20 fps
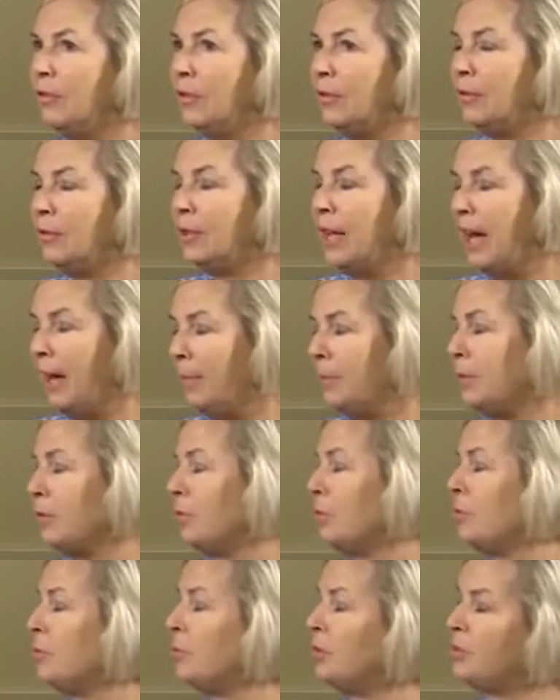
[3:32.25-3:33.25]
the
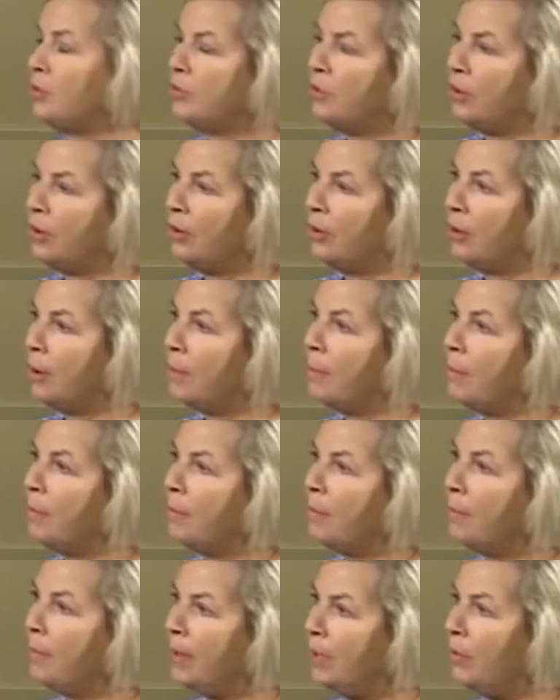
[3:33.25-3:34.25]
capsules, which is our
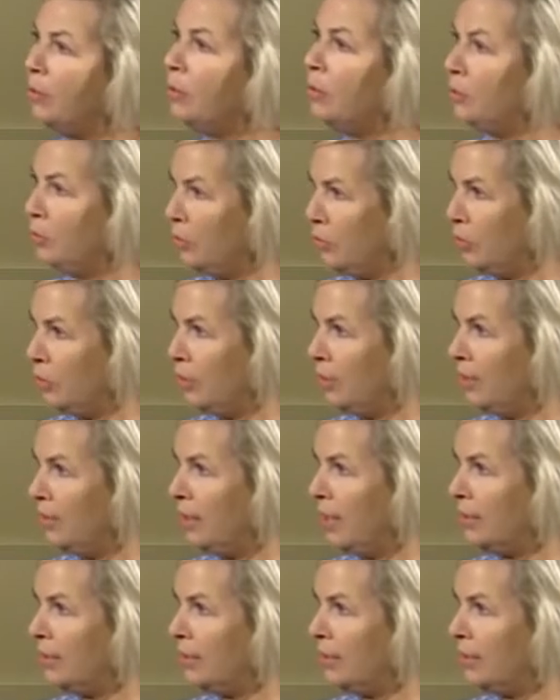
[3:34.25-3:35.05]
micronutrition.